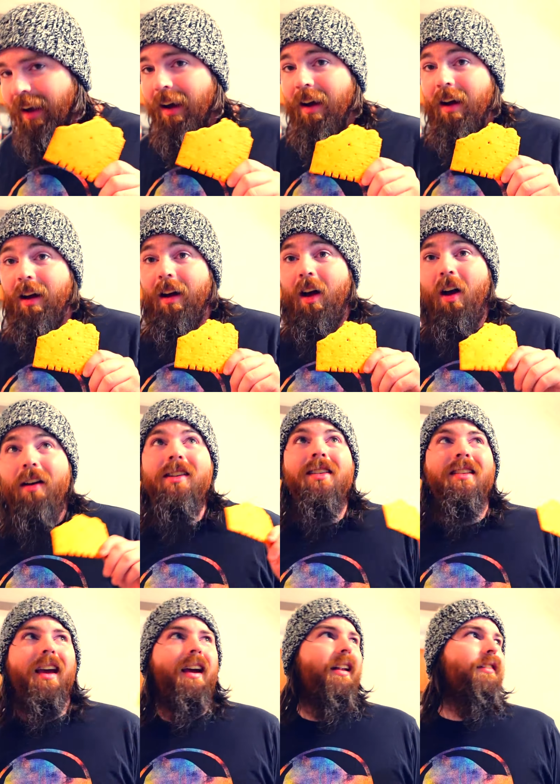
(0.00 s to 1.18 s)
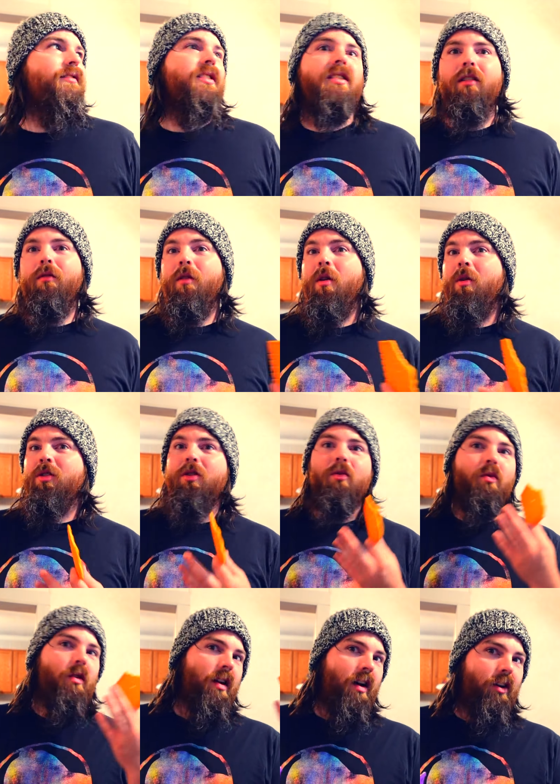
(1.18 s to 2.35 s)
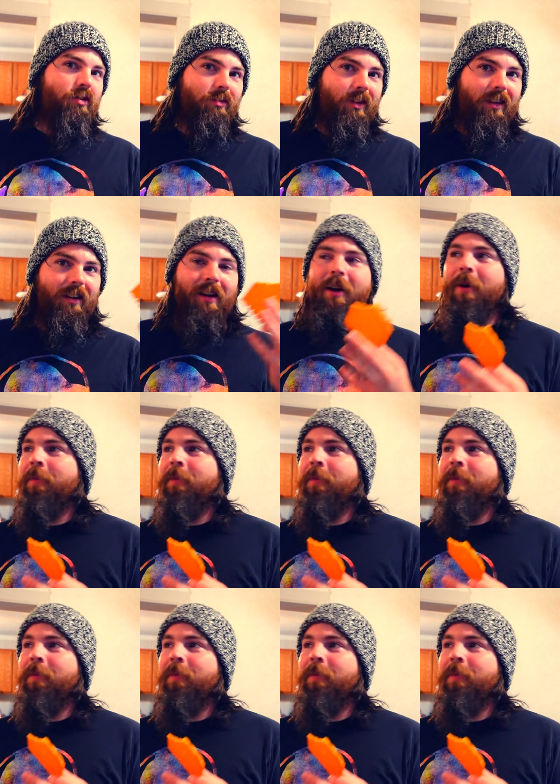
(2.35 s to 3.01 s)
On a scale of 0 to 100,